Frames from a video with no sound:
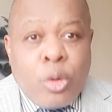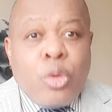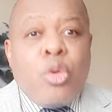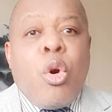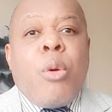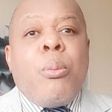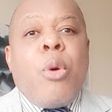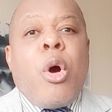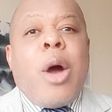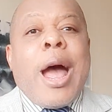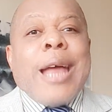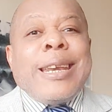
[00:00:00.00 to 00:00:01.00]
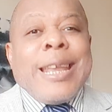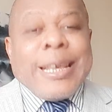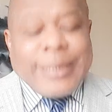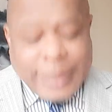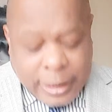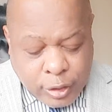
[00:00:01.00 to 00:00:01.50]
no more
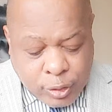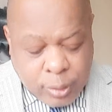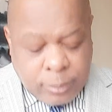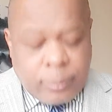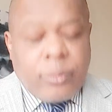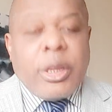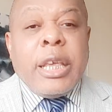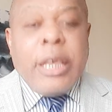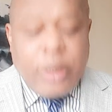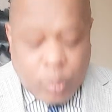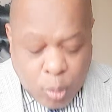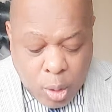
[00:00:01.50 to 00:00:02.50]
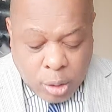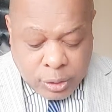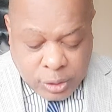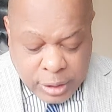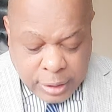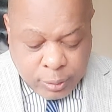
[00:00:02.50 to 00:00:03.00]
annexation, equal
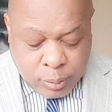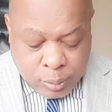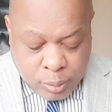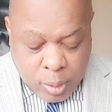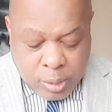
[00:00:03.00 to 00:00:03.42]
status.